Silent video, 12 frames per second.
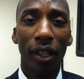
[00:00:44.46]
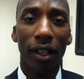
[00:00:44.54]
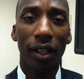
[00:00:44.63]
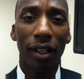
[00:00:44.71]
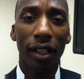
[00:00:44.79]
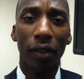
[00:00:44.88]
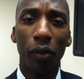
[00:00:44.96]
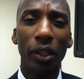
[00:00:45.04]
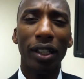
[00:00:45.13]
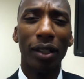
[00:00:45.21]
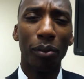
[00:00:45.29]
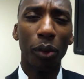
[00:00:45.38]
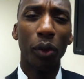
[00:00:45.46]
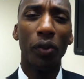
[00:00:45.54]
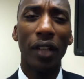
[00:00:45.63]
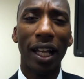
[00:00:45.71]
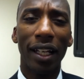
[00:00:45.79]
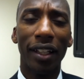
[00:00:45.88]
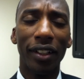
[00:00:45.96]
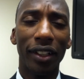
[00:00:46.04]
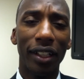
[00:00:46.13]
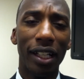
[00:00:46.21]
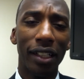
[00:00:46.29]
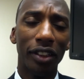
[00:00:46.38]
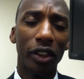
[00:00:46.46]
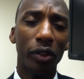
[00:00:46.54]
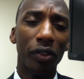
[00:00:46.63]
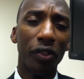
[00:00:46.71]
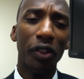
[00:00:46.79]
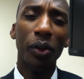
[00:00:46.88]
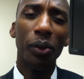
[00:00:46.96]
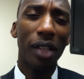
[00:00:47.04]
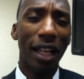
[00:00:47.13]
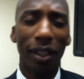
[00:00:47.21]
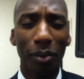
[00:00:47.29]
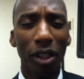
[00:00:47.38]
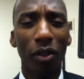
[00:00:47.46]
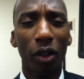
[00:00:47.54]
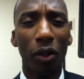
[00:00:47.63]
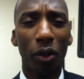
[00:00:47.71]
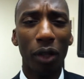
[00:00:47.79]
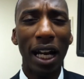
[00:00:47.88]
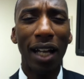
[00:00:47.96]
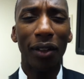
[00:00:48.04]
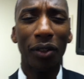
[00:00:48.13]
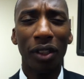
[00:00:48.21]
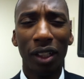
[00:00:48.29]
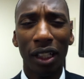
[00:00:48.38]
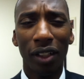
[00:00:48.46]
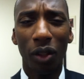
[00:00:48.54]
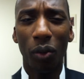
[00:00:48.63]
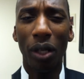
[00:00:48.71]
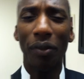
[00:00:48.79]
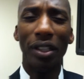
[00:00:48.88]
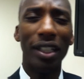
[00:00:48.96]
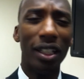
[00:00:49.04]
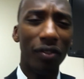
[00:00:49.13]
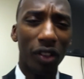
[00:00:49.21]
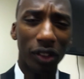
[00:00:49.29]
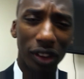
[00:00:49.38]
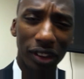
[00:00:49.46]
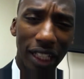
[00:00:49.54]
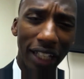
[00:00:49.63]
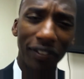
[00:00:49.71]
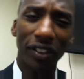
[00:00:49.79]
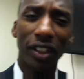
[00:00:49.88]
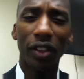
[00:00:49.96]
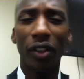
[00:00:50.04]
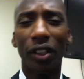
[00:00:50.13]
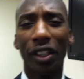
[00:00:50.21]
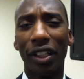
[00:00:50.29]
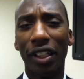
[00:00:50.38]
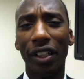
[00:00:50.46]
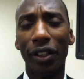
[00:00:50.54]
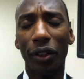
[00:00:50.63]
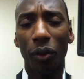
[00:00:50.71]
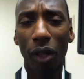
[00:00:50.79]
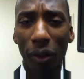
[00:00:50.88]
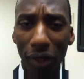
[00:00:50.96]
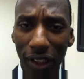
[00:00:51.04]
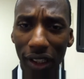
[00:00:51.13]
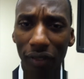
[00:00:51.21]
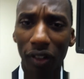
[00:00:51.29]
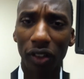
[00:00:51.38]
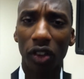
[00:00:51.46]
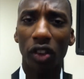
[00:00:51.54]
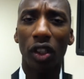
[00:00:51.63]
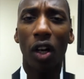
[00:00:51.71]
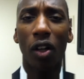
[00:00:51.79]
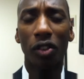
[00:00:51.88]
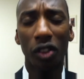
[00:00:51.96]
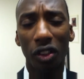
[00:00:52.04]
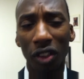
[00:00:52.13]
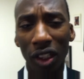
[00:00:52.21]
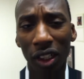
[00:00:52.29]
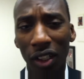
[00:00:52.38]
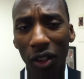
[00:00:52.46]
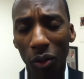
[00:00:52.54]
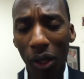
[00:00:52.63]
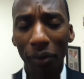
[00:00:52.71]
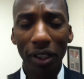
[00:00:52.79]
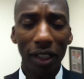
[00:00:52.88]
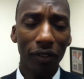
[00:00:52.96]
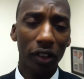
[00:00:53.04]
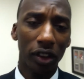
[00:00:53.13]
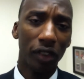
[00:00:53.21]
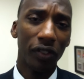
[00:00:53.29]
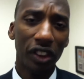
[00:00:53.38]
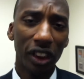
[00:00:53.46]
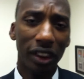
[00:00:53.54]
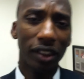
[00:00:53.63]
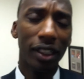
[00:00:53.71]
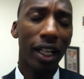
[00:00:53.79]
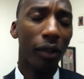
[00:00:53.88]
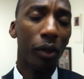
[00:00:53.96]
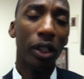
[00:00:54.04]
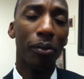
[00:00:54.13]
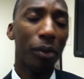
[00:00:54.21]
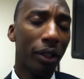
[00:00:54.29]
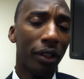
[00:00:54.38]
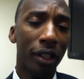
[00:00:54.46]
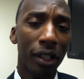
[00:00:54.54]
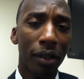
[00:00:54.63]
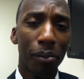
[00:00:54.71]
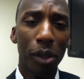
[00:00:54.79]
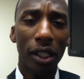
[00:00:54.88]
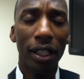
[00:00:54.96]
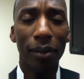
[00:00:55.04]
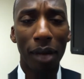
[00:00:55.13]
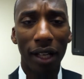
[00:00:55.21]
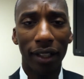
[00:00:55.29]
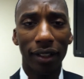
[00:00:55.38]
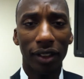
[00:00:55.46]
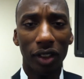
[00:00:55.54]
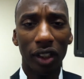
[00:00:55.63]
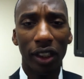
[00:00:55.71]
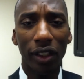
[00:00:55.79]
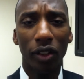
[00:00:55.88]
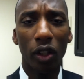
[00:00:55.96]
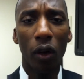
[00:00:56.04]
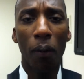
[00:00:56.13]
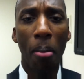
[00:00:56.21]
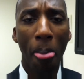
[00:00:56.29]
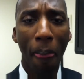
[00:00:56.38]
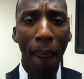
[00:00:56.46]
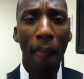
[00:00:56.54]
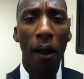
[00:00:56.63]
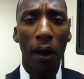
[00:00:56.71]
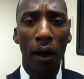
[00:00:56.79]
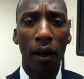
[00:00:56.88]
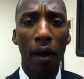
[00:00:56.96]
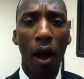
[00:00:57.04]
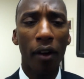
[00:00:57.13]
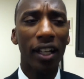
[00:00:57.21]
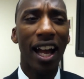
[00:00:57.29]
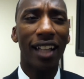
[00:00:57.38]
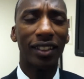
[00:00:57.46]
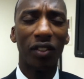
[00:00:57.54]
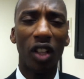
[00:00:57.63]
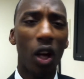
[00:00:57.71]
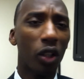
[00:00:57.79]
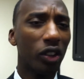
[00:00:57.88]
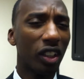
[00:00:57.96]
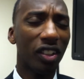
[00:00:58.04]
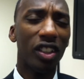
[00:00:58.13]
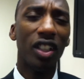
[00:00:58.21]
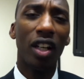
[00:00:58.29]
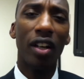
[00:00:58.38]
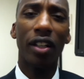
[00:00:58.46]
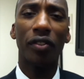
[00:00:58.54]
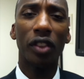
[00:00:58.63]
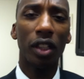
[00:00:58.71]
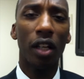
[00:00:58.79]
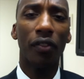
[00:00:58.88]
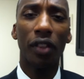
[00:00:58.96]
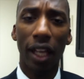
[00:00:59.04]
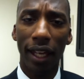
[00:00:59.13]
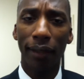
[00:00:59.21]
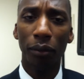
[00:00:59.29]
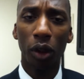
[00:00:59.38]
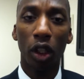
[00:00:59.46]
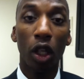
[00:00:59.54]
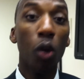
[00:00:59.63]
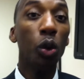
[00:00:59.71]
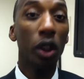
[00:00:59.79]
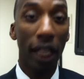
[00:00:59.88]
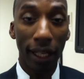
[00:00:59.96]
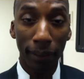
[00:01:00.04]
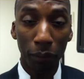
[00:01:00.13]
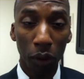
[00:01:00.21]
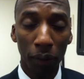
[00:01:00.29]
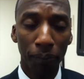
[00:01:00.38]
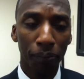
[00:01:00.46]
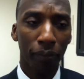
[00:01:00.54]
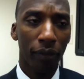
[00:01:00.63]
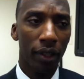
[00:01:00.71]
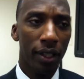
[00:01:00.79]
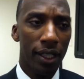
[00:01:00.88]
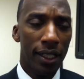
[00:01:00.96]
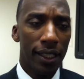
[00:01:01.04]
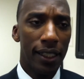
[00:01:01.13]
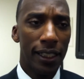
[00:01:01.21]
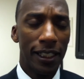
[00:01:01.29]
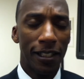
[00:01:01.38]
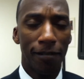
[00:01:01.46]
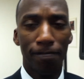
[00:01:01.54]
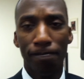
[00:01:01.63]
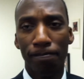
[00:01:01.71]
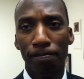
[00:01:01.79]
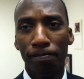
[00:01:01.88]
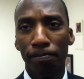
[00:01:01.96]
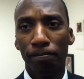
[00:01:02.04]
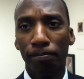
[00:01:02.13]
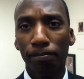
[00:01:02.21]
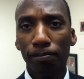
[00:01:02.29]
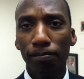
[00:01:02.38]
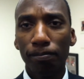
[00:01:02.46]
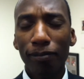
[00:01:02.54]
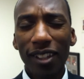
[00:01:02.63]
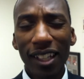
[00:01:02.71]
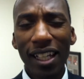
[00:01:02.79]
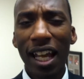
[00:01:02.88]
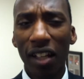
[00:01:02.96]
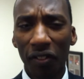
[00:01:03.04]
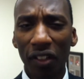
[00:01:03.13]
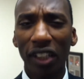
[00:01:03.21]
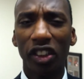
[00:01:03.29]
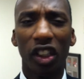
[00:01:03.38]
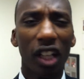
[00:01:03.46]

Uh, if we can improve in that area and just refuse not to be thrown around the way we did versus Davidson early in the year, the way we did versus Charleston, the way we did versus Virginia Tech, we can be, beat anybody in this league. So uh, our guys have lost a ton of tough games, close games. Um, and that affects your